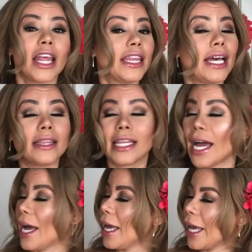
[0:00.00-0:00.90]
that
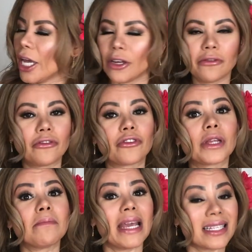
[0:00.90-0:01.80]
not every
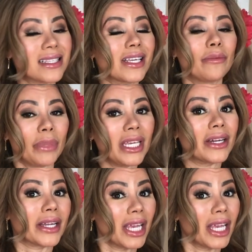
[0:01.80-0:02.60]
Mexican beer